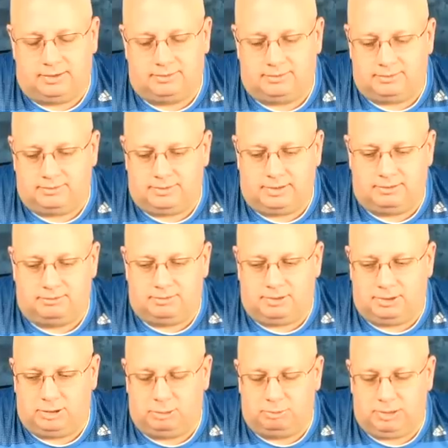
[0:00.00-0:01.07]
this instead of uh,
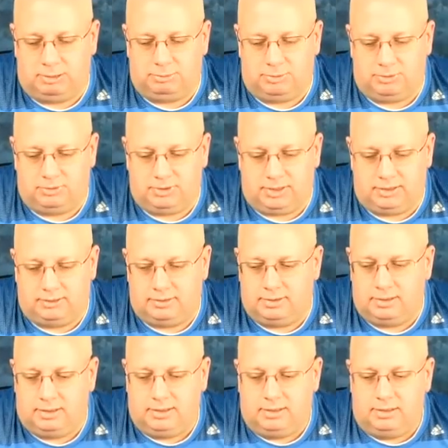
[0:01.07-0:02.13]
you know people. Uh,
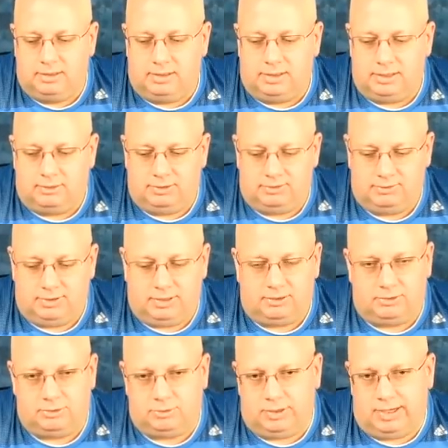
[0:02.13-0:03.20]
you know, these
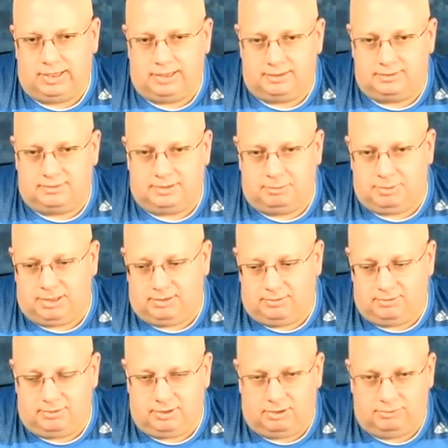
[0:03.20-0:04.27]
knuckle-dragging
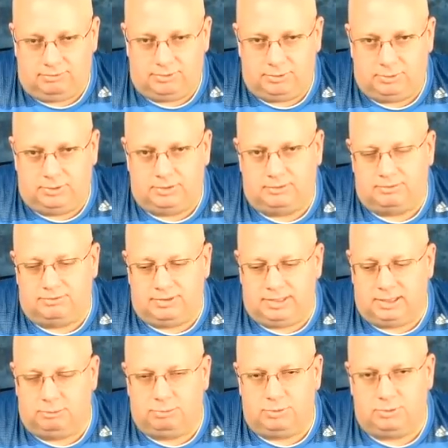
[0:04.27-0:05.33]
simians, you know, fluent,
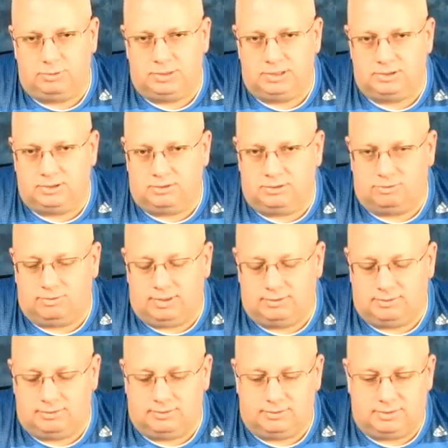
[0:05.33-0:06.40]
flinging poo at each other's
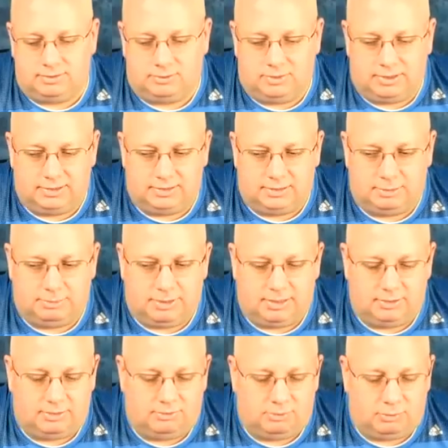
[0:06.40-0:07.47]
faces and uh, trying to
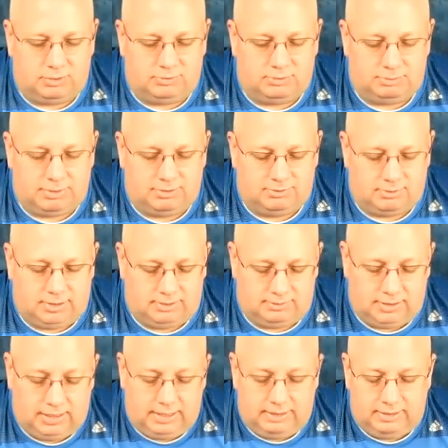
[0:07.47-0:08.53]
debate over what's the best
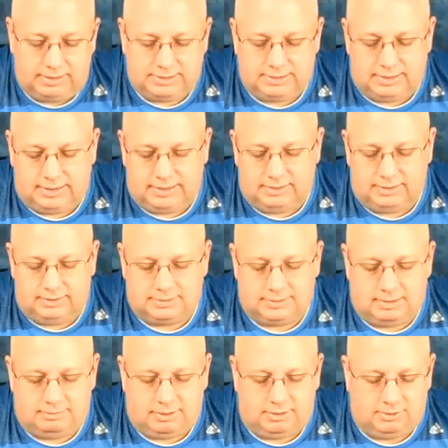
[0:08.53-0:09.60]
lens. Let's take the
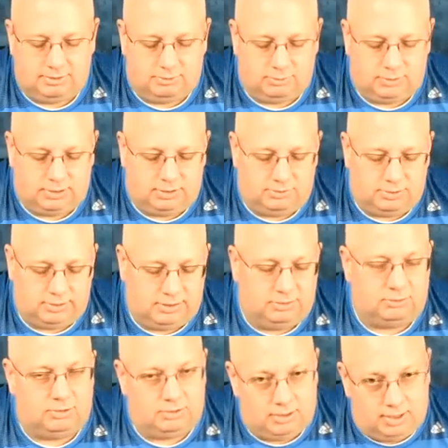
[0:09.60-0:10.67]
70 to 300. Now,
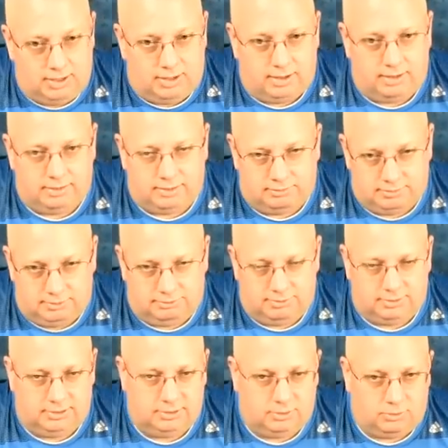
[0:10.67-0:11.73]
there are a lot of
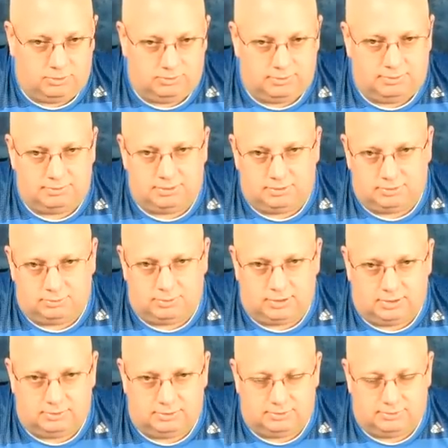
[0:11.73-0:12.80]
different Nikkor 70 to
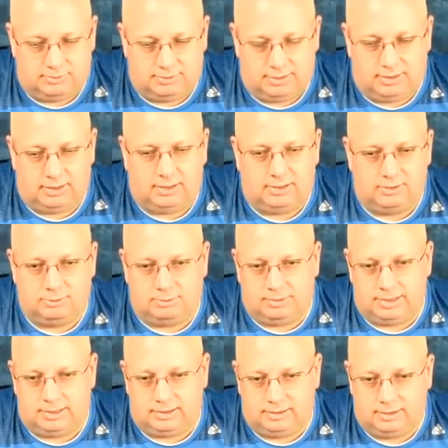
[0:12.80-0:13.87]
300s. Nikon's been
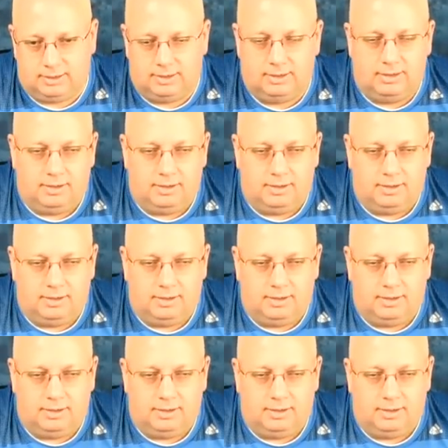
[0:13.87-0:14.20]
making